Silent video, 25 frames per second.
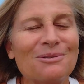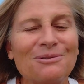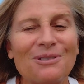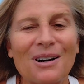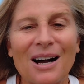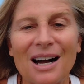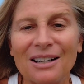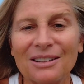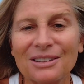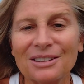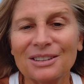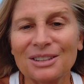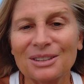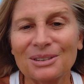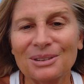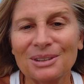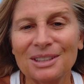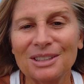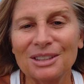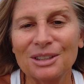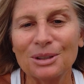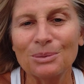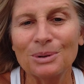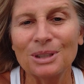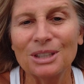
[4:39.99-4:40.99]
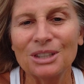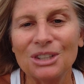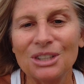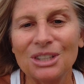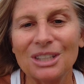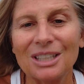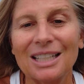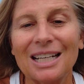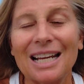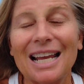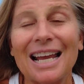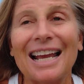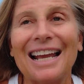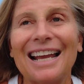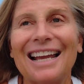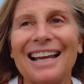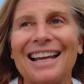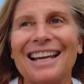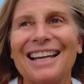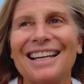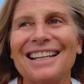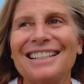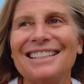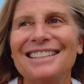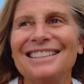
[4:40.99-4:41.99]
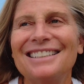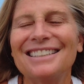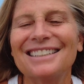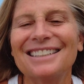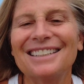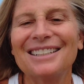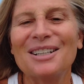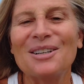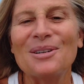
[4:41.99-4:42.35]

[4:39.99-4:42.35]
follow your intuition, and